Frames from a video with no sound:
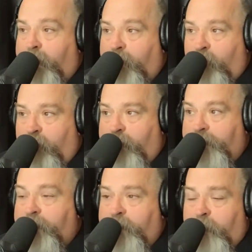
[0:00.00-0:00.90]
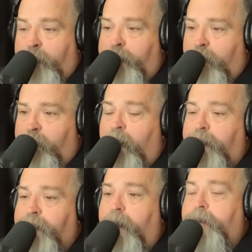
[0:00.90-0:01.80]
brick and mortars, it's a two or three year
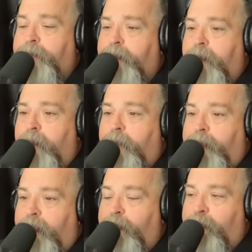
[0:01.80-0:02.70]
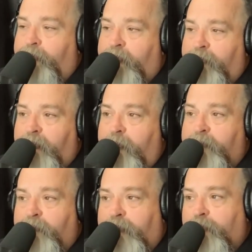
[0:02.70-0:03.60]
process. But even
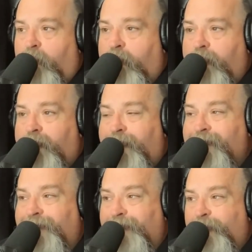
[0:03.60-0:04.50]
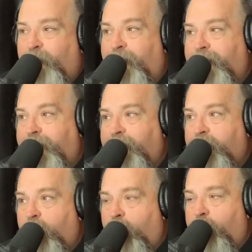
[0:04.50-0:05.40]
sometimes the brick and mortar is a little more lean
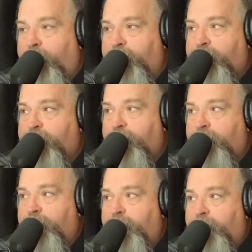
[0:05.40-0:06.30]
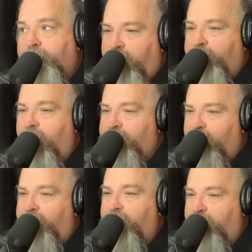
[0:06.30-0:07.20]
towards they've got
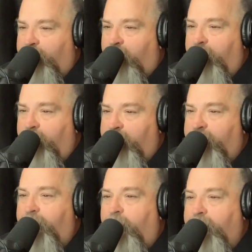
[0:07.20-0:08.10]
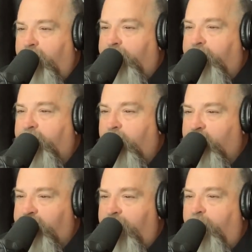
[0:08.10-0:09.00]
some of this stuff right already. They already like new
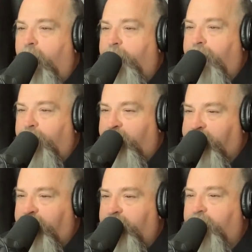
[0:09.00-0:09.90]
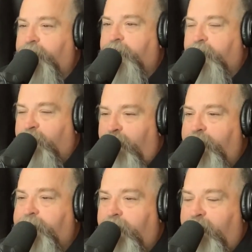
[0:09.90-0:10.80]
standard operating procedures and some
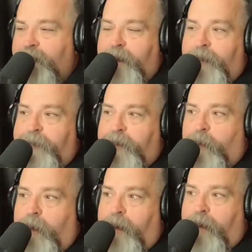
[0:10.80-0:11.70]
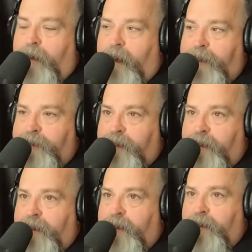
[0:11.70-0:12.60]
other stuff to where I
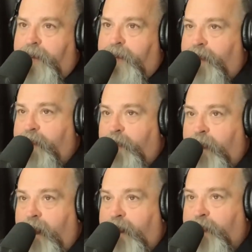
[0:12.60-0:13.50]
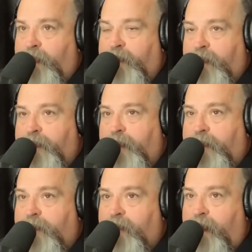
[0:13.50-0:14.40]
see, at least in my experience, I think
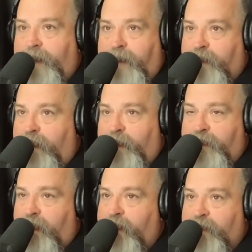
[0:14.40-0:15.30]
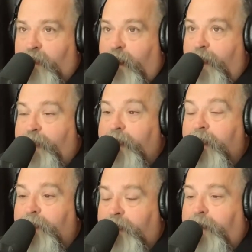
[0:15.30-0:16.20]
a lot of these others, they just don't have any
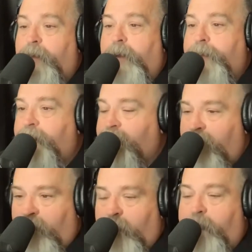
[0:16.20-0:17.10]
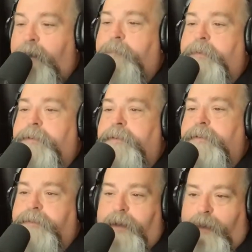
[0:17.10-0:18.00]
of it. They don't have any standard operating
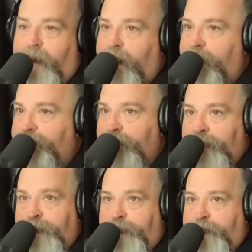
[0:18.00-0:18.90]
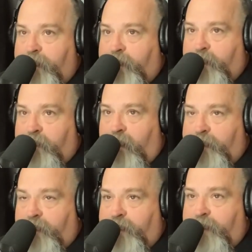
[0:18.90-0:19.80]
procedures. They don't have systems
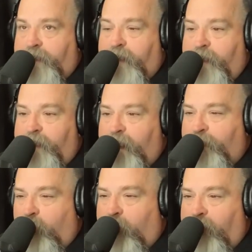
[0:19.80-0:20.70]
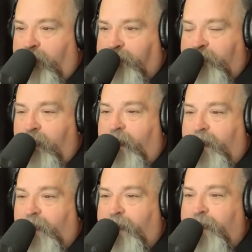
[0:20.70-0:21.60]
processes. They don't even have formalized
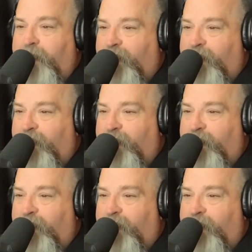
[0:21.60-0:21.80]
accounting the way they